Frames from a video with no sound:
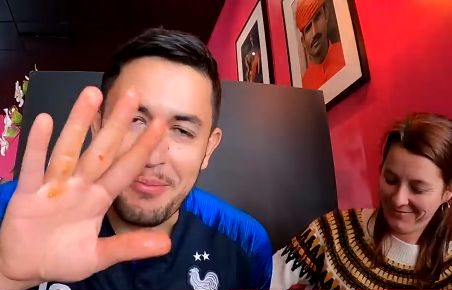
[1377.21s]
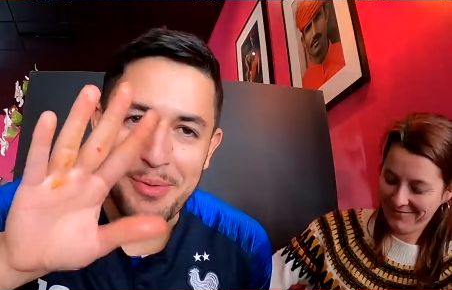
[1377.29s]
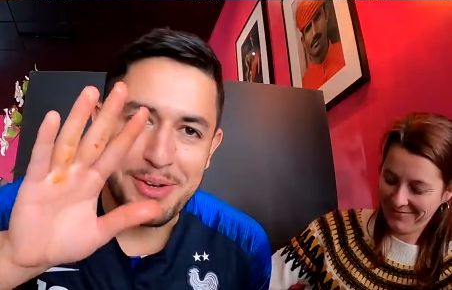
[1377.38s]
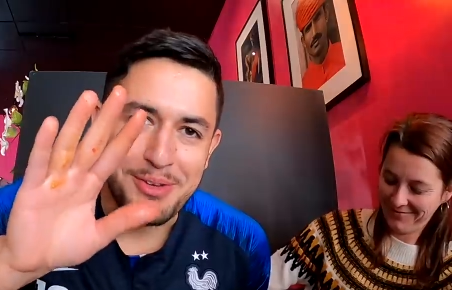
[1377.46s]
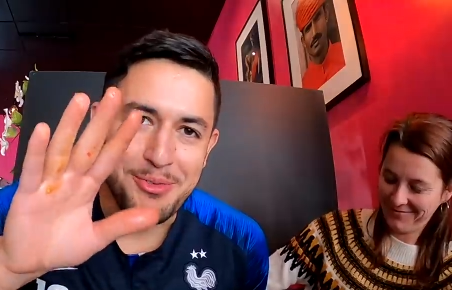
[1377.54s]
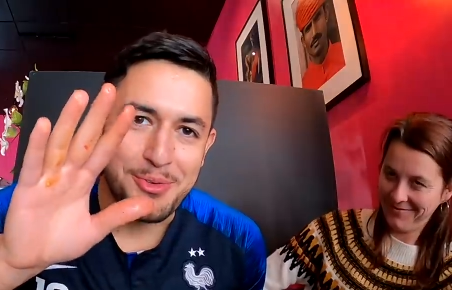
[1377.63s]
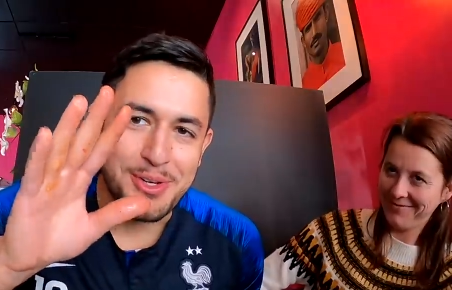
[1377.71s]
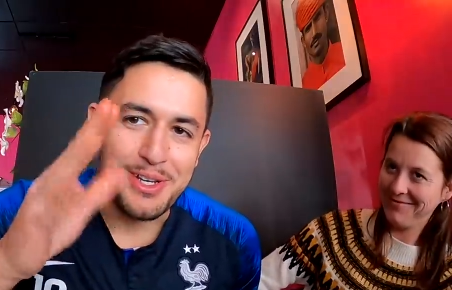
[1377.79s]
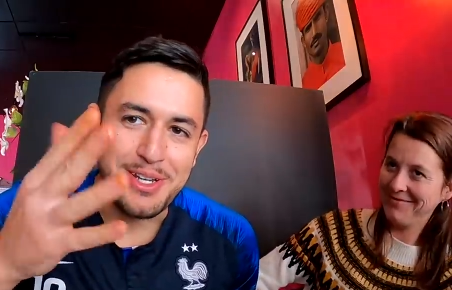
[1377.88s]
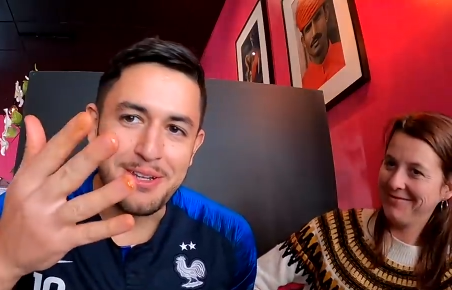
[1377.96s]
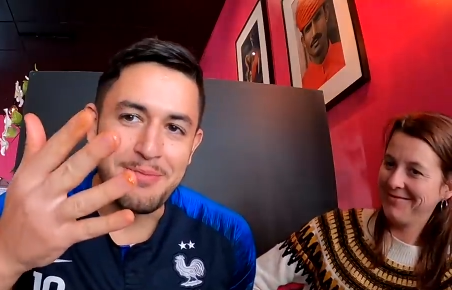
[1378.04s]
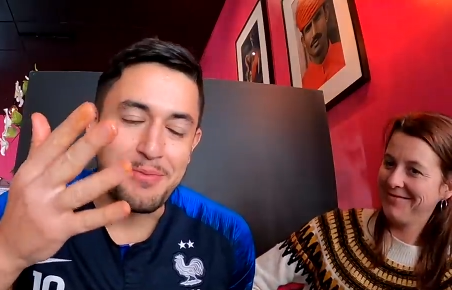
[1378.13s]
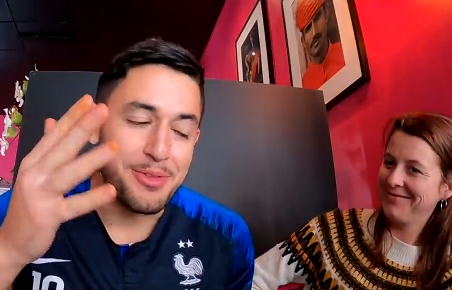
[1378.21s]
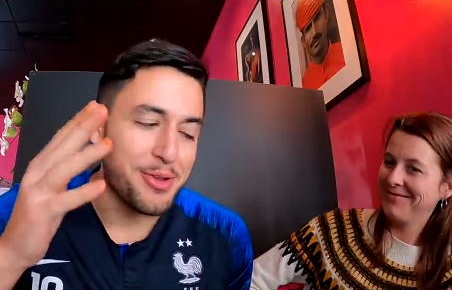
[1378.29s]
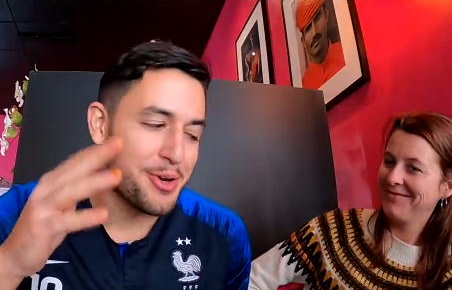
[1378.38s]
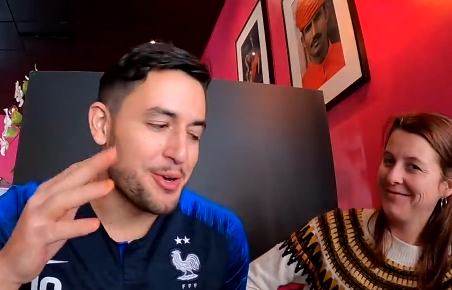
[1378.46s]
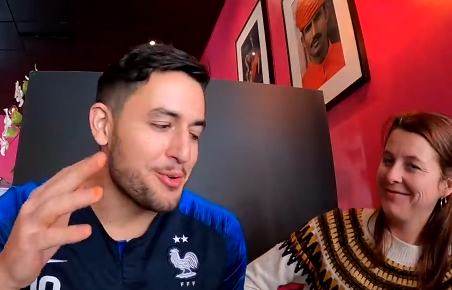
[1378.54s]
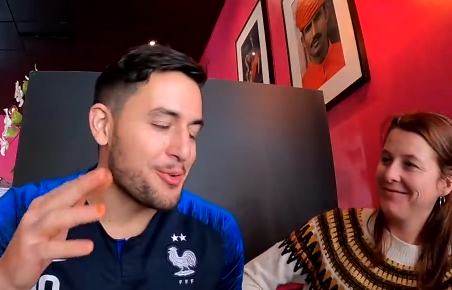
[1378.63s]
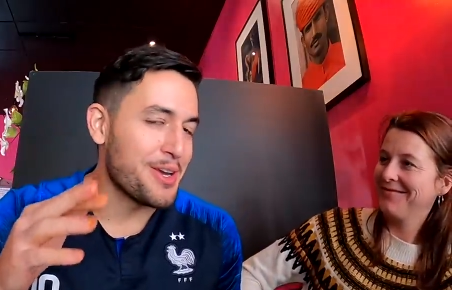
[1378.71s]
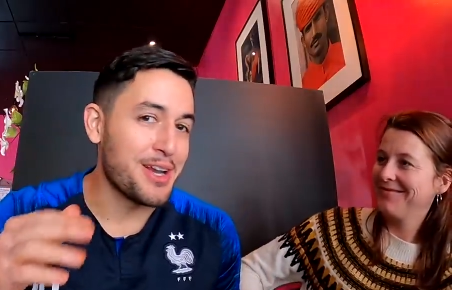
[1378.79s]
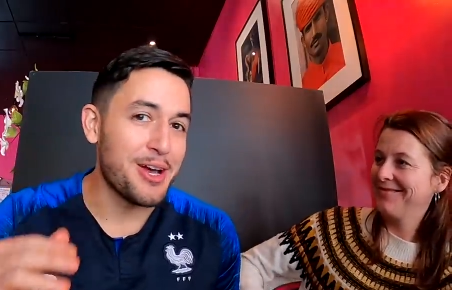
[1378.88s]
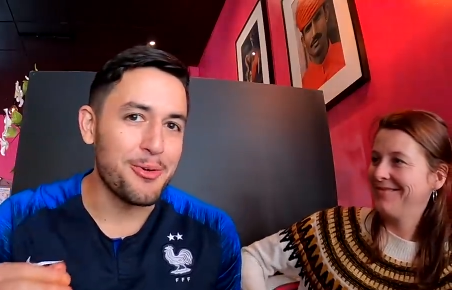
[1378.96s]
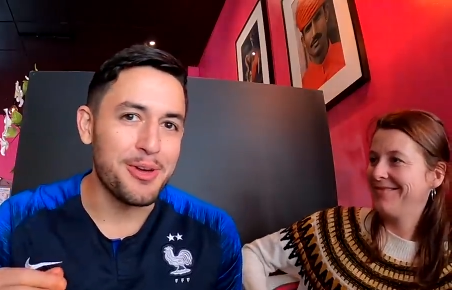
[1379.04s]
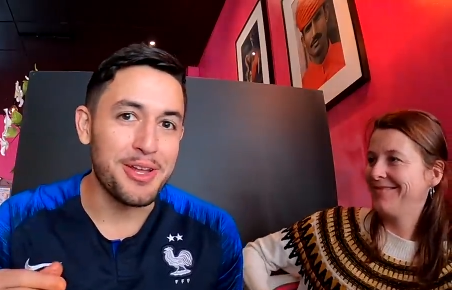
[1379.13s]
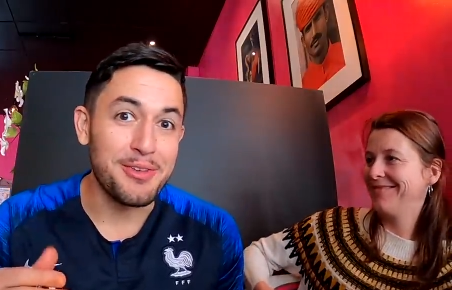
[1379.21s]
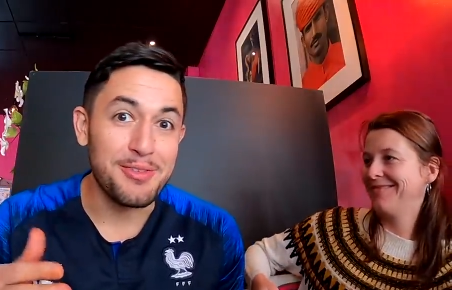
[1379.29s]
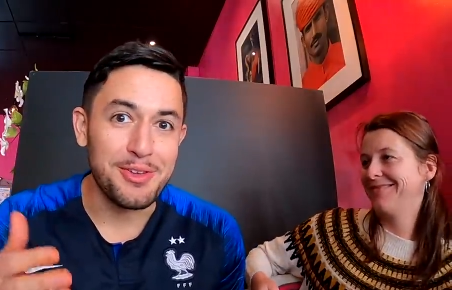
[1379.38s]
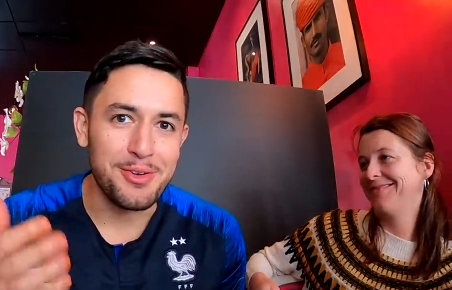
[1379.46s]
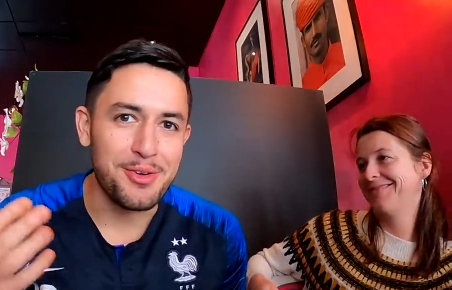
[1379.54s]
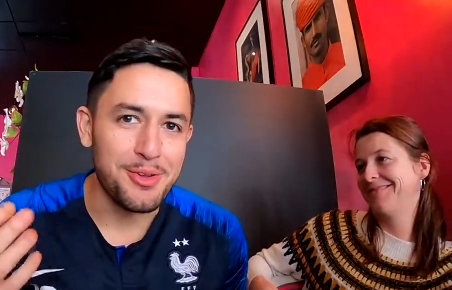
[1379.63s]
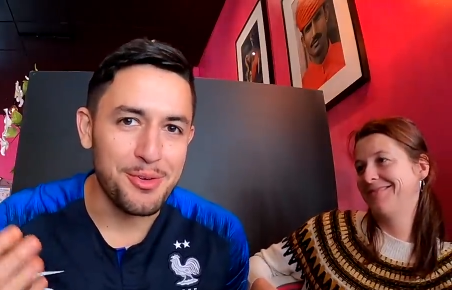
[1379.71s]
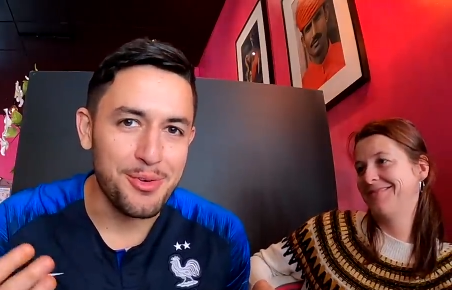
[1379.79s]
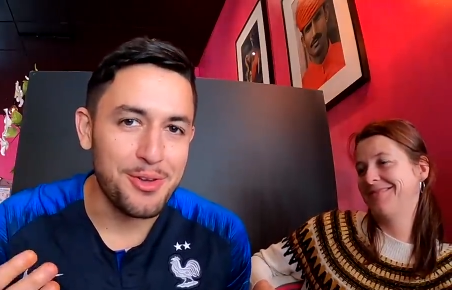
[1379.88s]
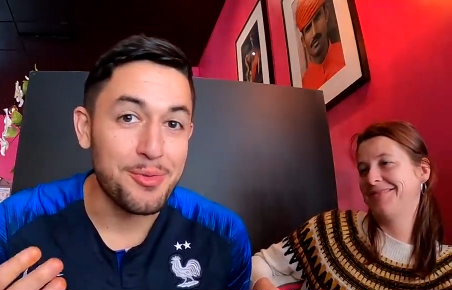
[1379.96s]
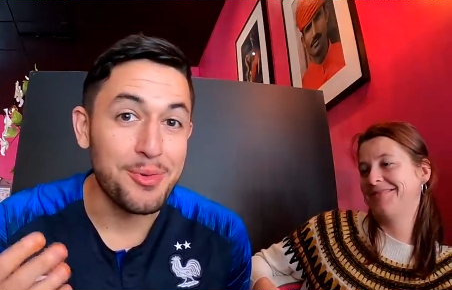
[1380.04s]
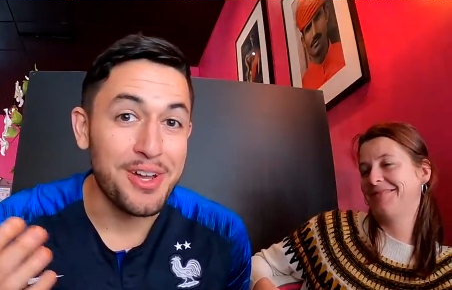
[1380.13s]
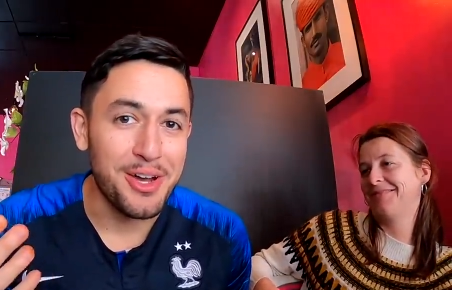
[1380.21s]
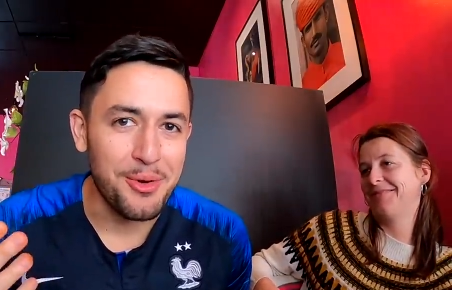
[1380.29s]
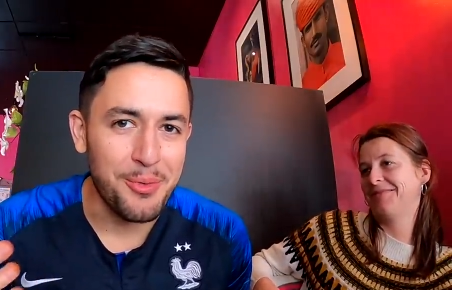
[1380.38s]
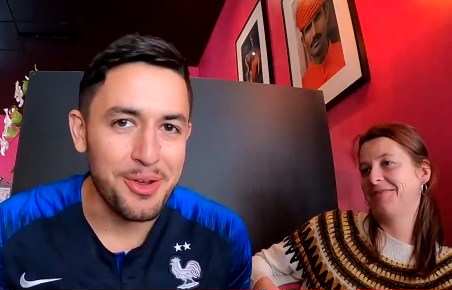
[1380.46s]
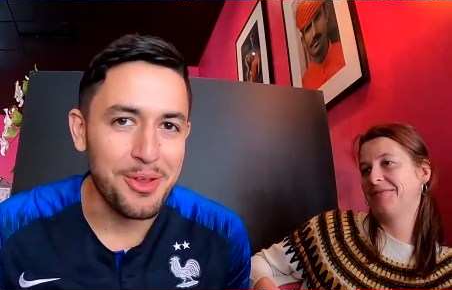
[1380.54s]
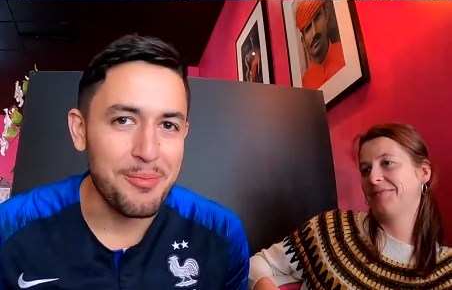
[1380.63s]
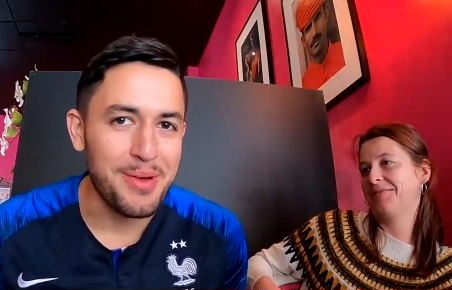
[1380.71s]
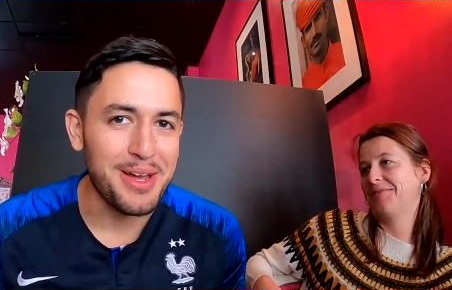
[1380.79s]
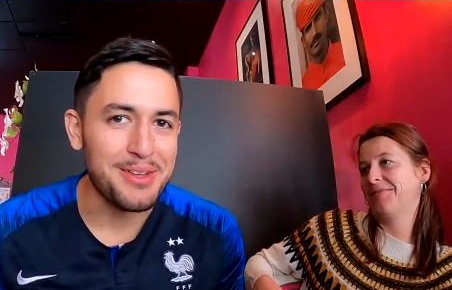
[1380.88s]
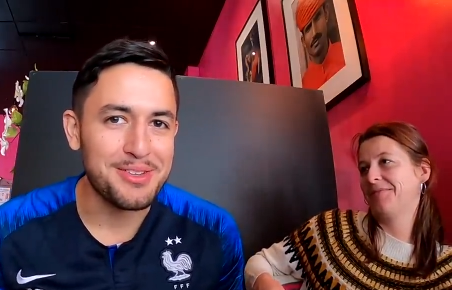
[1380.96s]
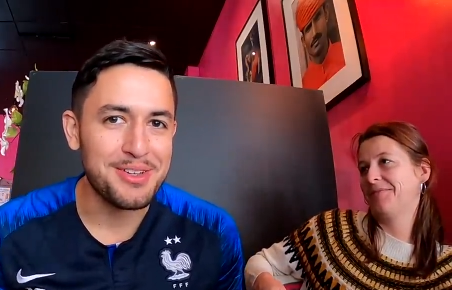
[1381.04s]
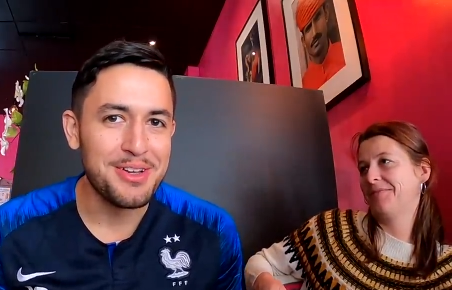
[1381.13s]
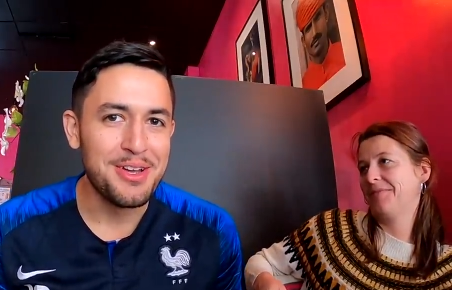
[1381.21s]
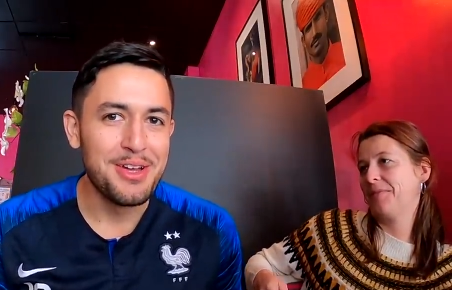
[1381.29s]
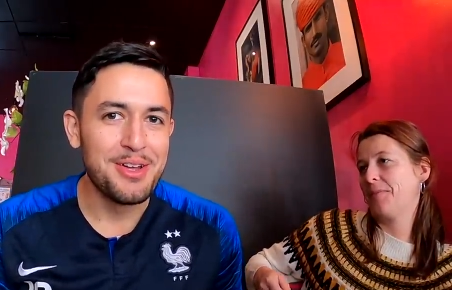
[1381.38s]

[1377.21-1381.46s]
Speaker 1: but it's really dirty right now, and to go to the restroom, you gotta wear the mask.